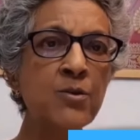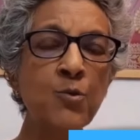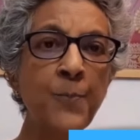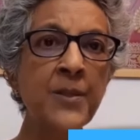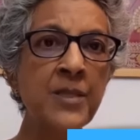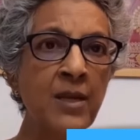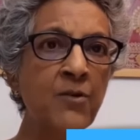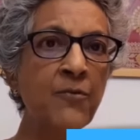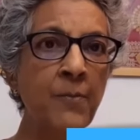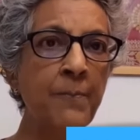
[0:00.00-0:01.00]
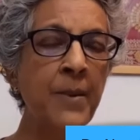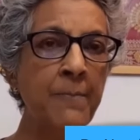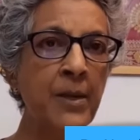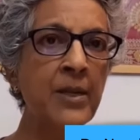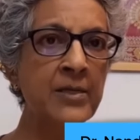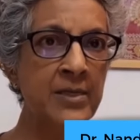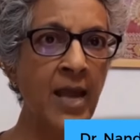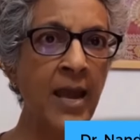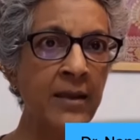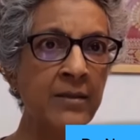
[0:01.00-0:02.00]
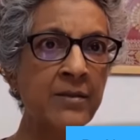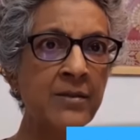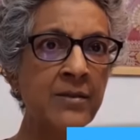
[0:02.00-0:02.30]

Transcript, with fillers: 2% of the people it attacks.